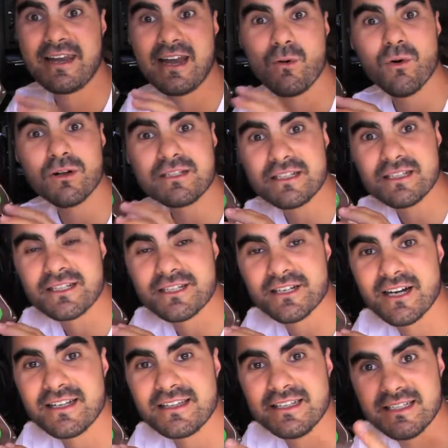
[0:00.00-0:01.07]
Now what's
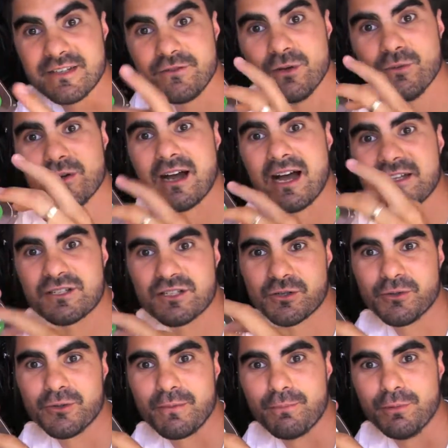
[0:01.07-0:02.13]
inside these, if you were to
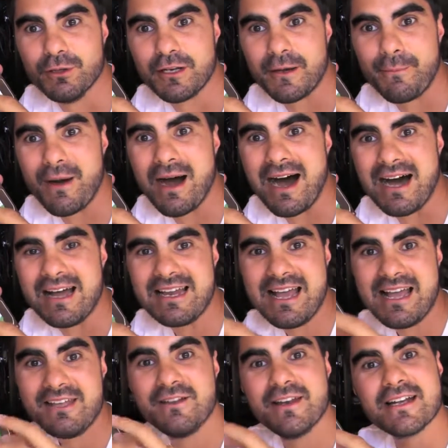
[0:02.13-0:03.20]
unscrew it and pull it apart,
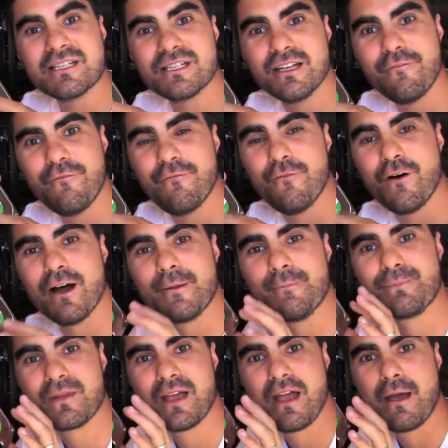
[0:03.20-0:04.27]
you'd actually
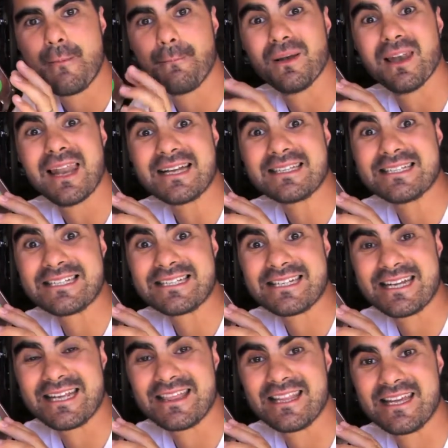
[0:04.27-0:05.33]
find
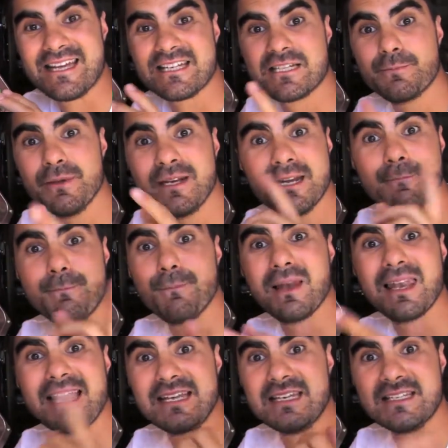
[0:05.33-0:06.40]
platters in there, spinning
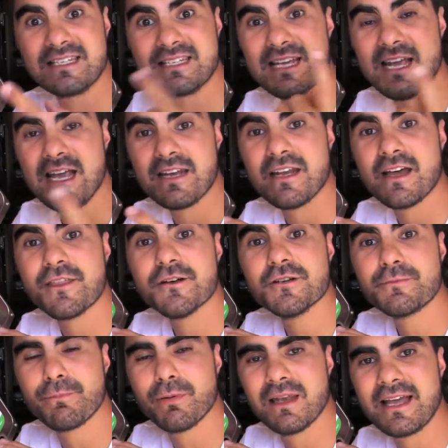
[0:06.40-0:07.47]
plates. Now
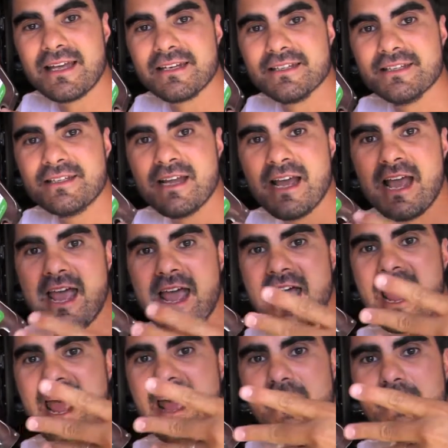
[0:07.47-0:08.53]
those platters
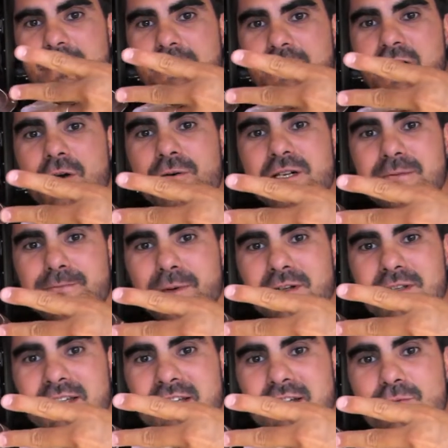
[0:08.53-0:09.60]
have
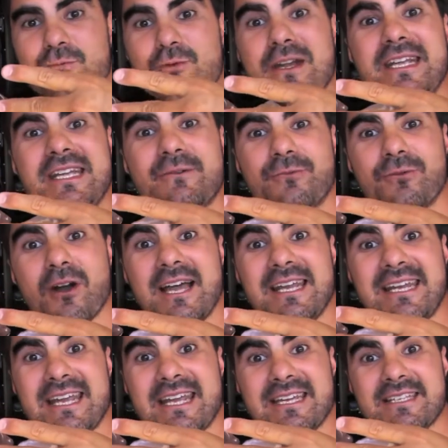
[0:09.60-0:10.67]
corresponding
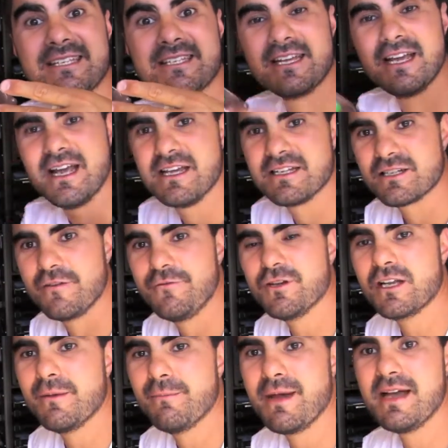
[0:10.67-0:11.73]
read-write heads. So if you
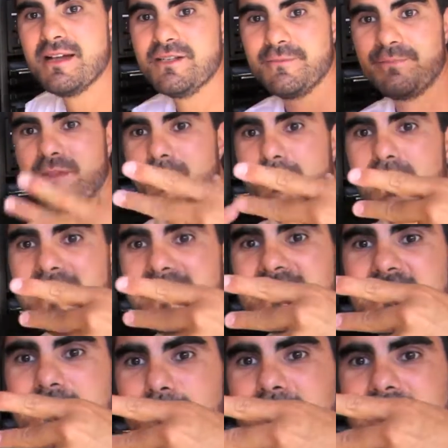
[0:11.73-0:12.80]
can imagine the
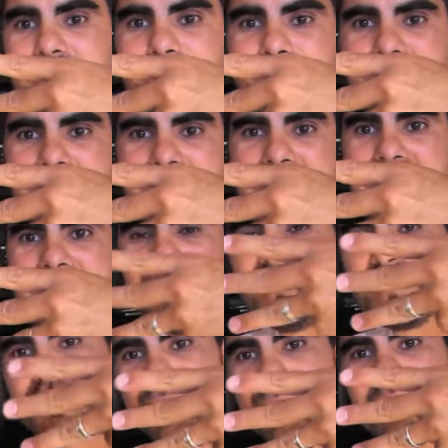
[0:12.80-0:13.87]
plates spin and
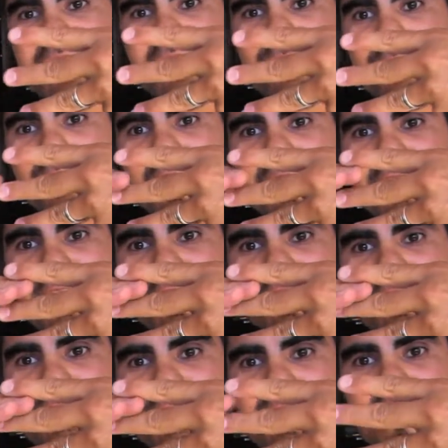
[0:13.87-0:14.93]
there's read-write
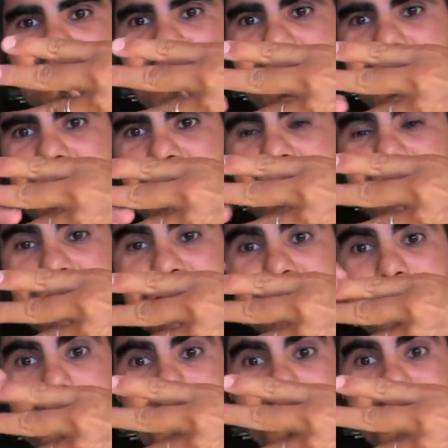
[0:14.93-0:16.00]
heads on
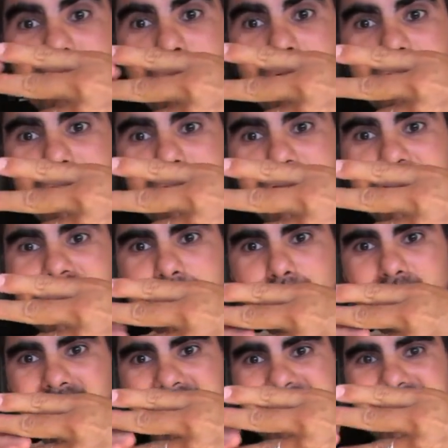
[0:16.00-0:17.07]
top and bottom of each
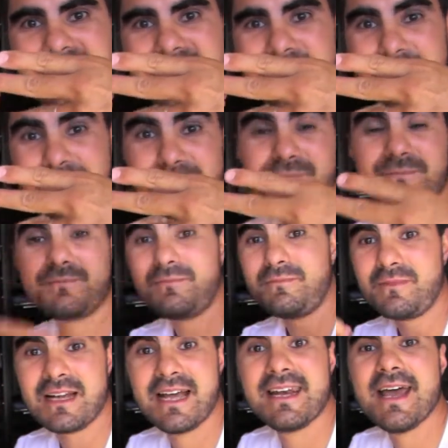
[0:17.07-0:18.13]
plate.
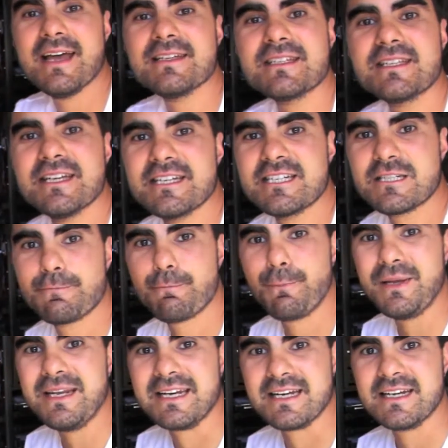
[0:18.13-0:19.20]
And as they're
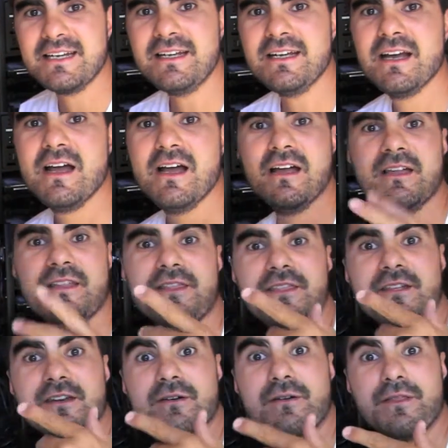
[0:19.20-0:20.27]
spinning,
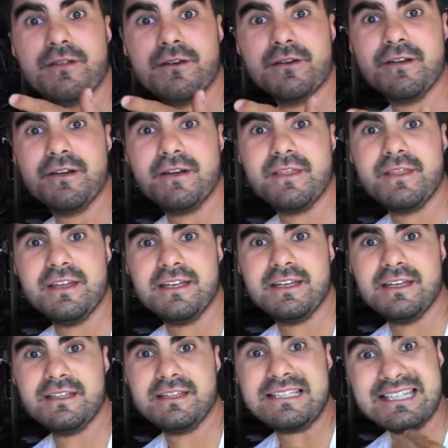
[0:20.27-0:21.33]
the, the,
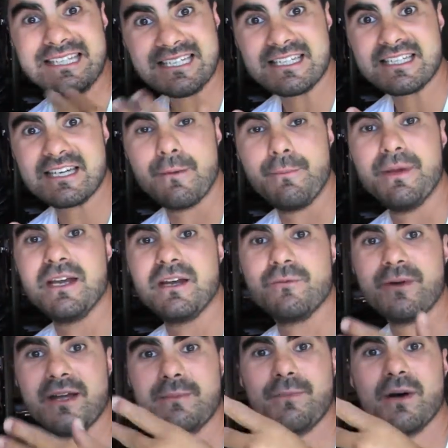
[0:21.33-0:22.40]
the discs are
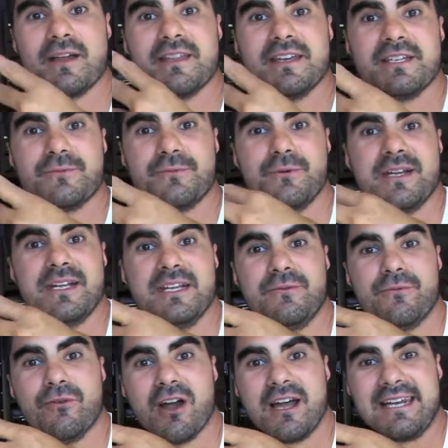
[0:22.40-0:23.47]
being read by these
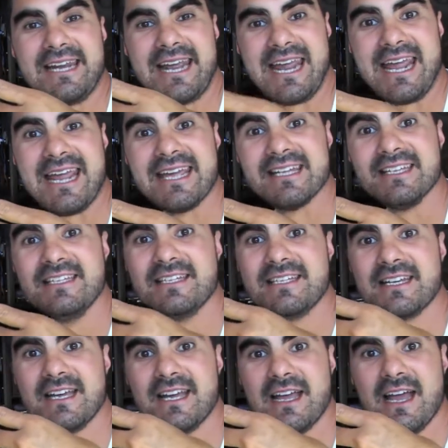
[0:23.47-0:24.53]
read-write
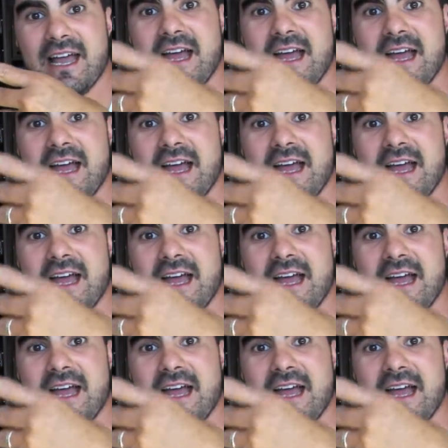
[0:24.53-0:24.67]
heads,